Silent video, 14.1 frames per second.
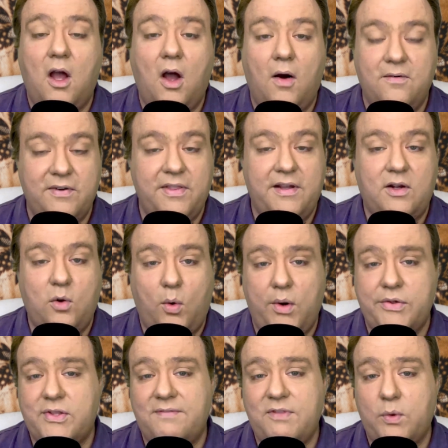Over the
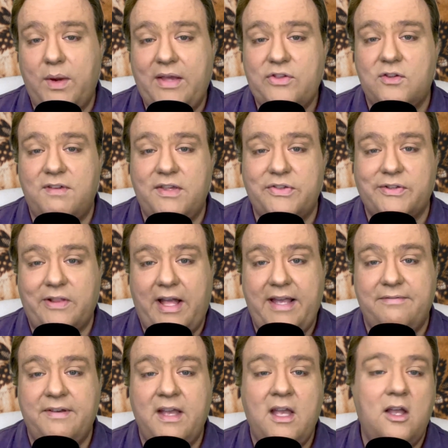course of the rest of his
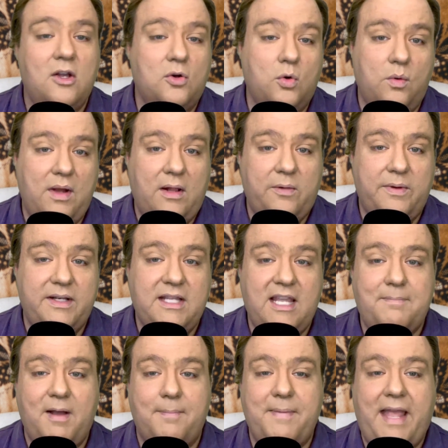life, Gruelle would
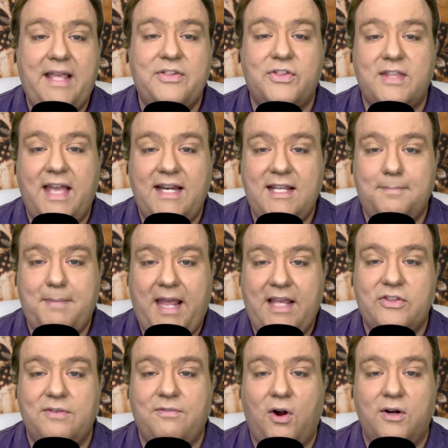keep up a steady
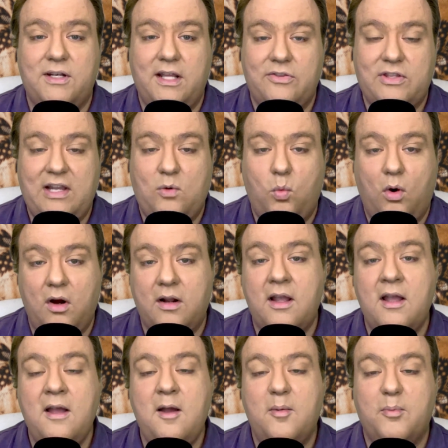pace of artistic work,
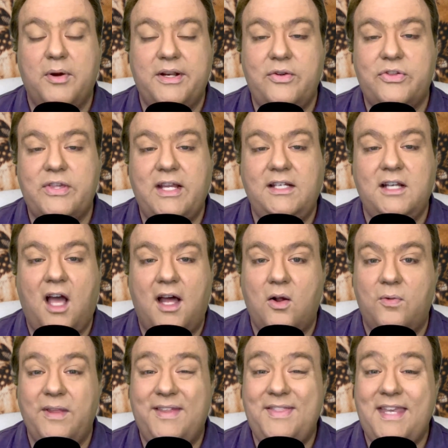producing not
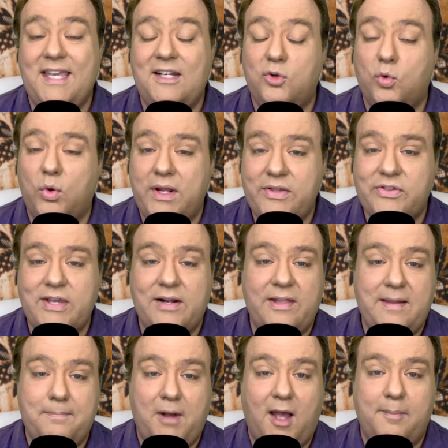only the
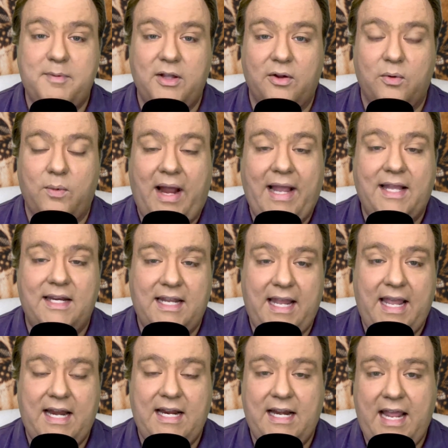increasingly popular Raggedy
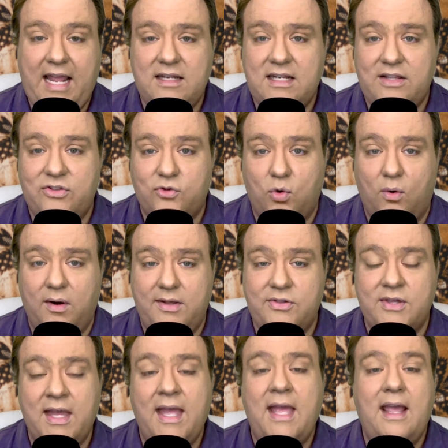Ann and Andy stories,
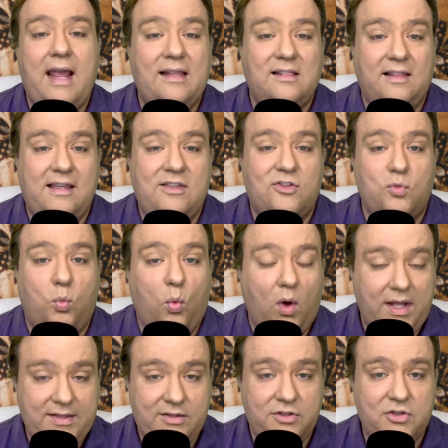at least
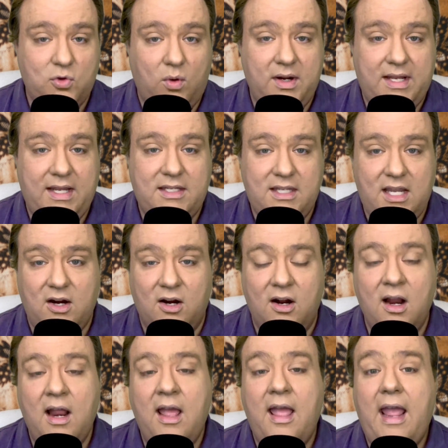one story a year,
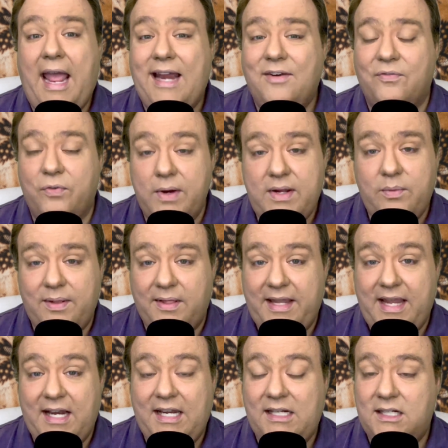and frequently
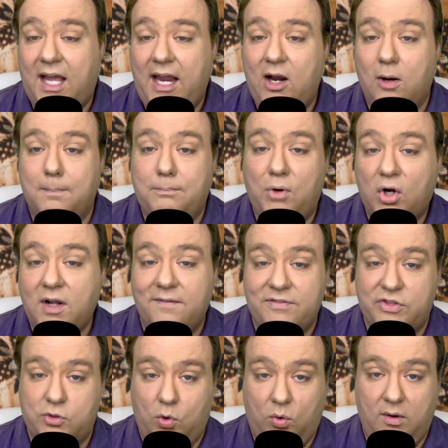an entire book of
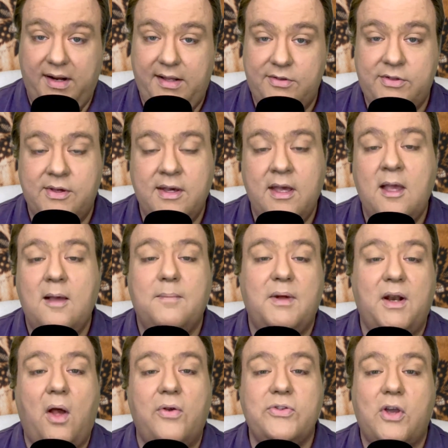stories, but
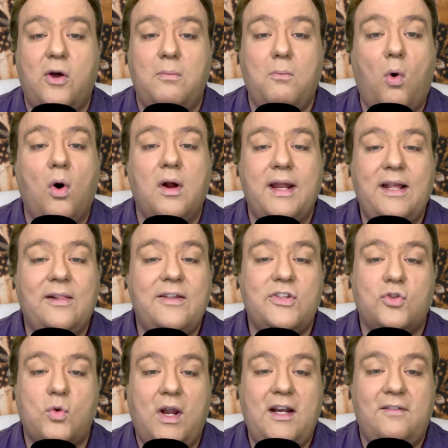also more
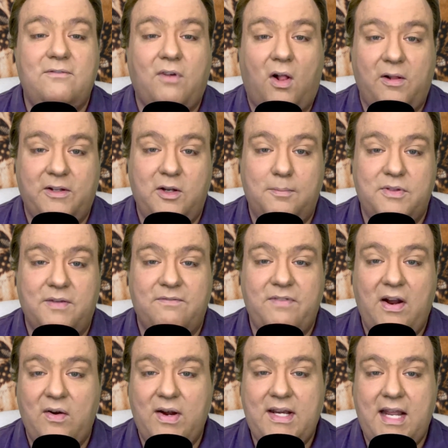illustrated volumes of
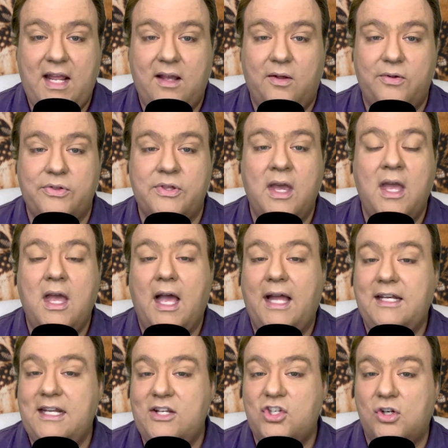fairy tales,
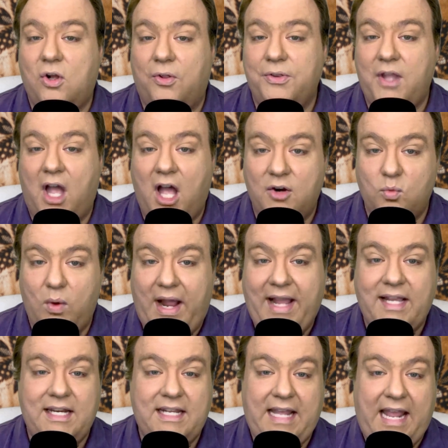additional non
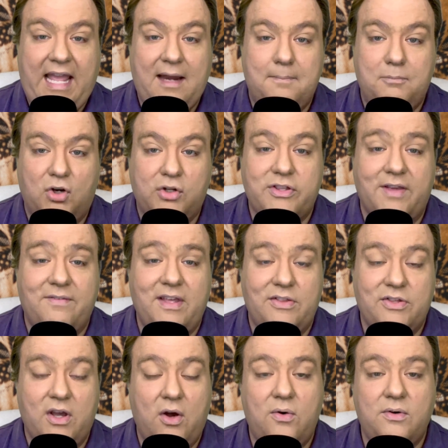Raggedy Ann books of his
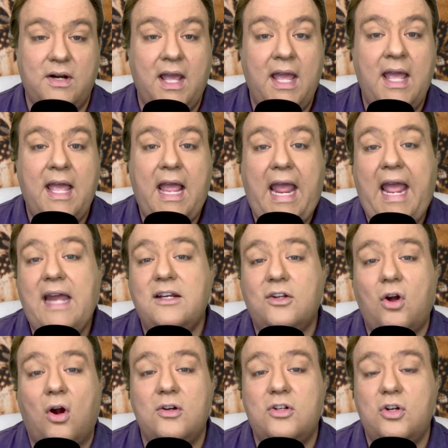own, and
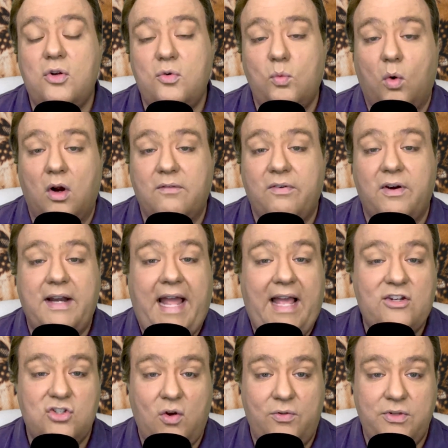cartoon work for
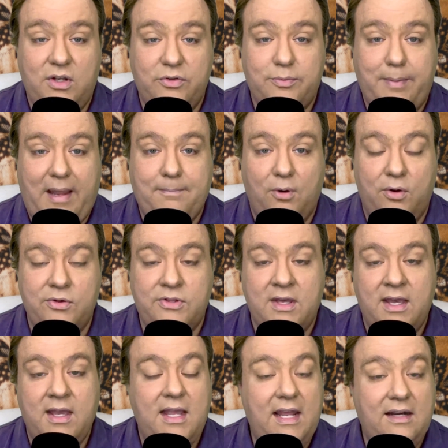national newspapers,
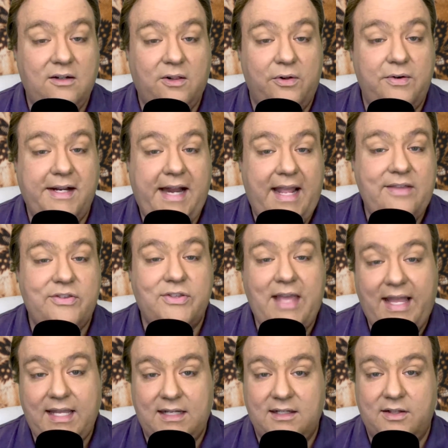including a
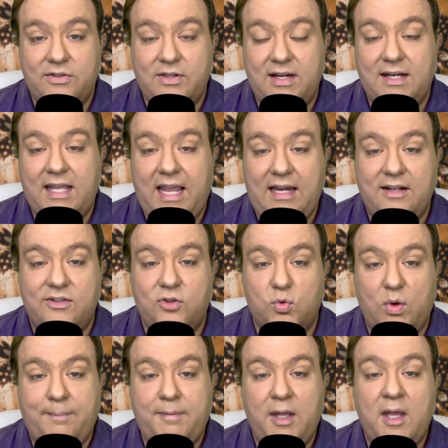second syndicated
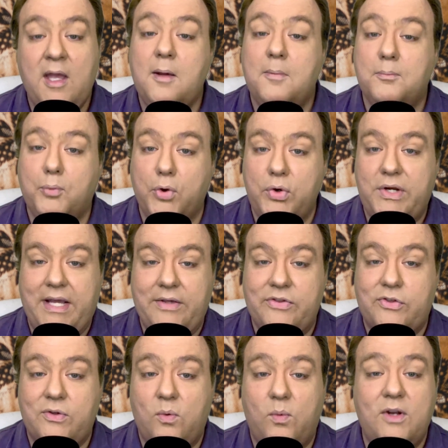strip,
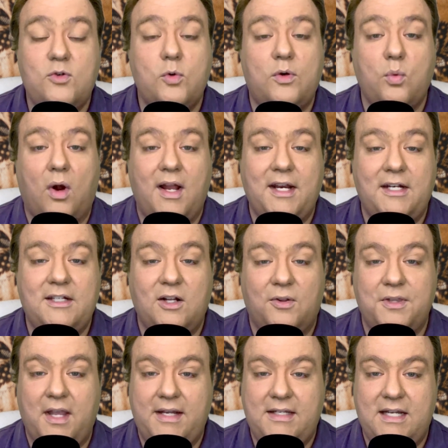Brutus, which would run until
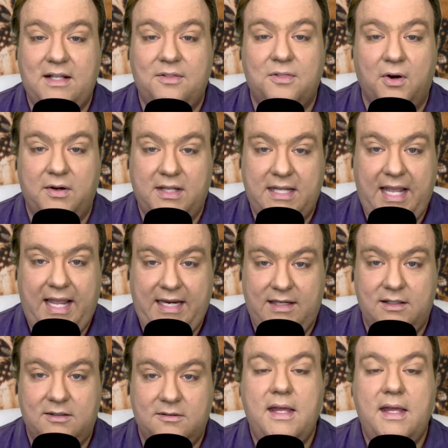1938.